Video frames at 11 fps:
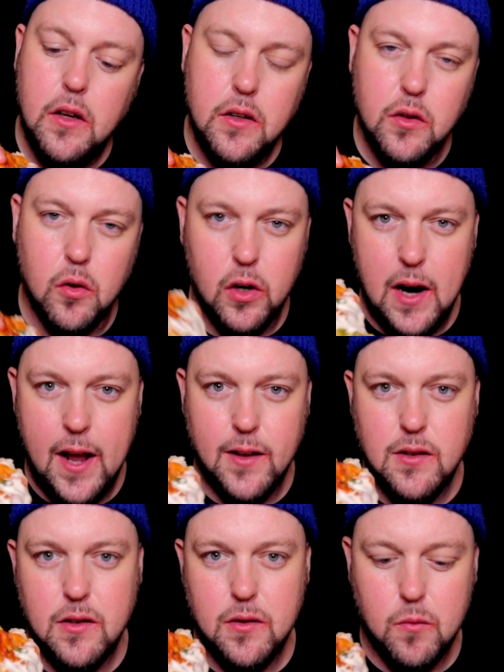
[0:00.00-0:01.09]
So her
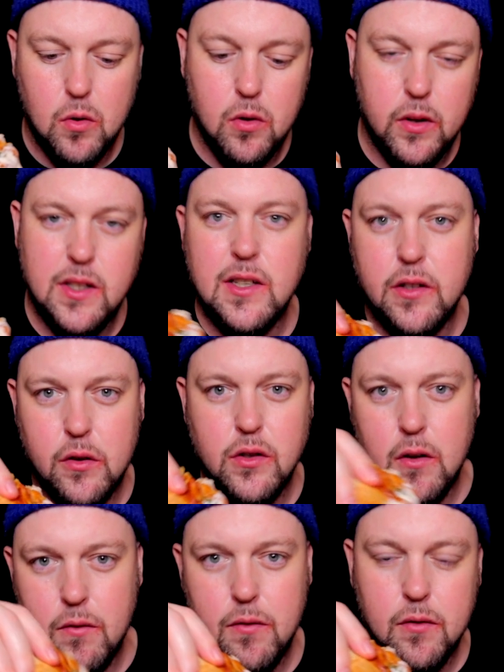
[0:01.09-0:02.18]
aunts were the sisters
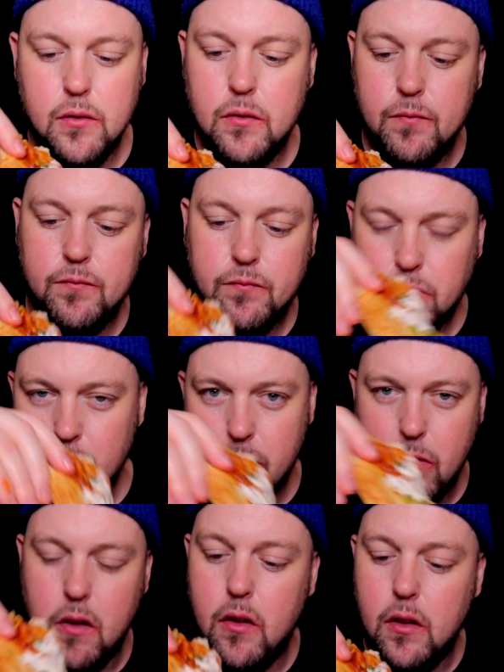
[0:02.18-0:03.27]
of,
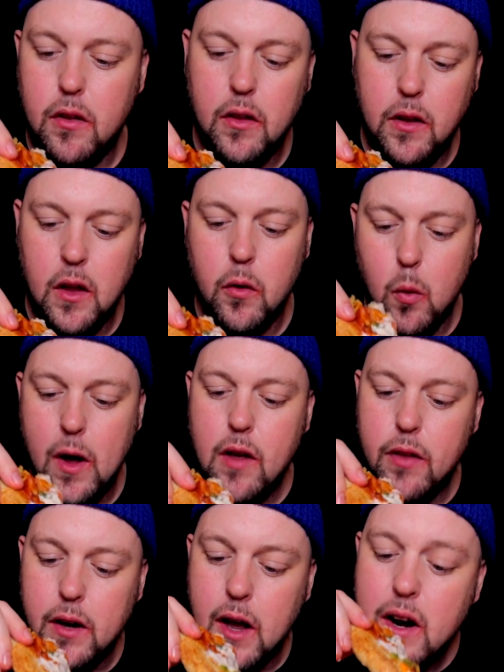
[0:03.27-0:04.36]
you know, the wife
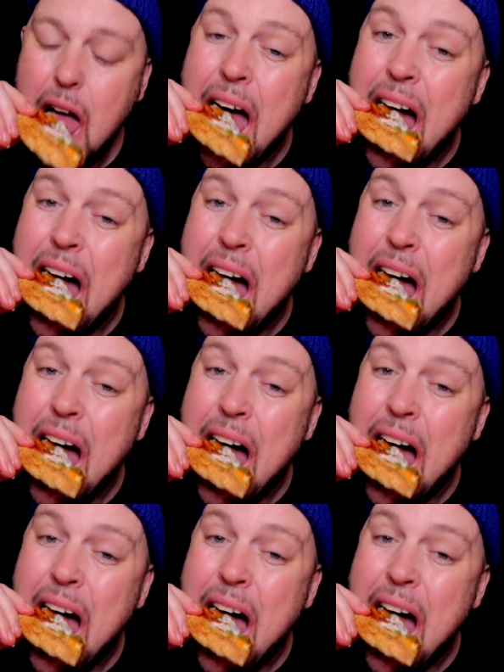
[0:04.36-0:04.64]
that died.